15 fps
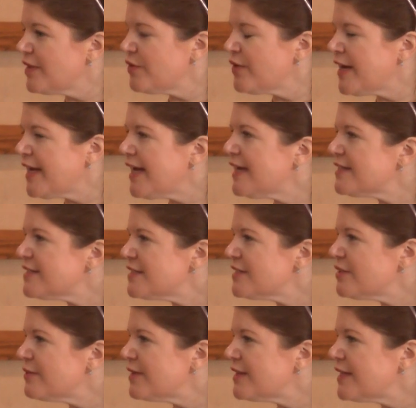You know, I have to
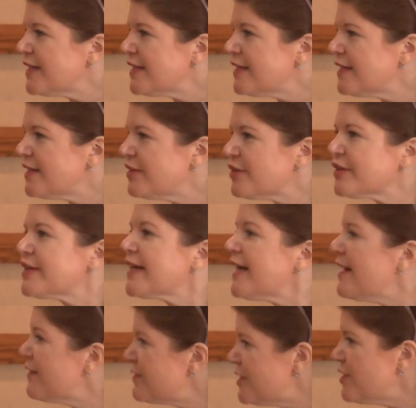deal with it, and you're going to
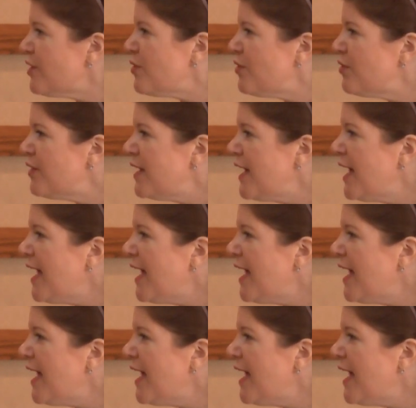have to know.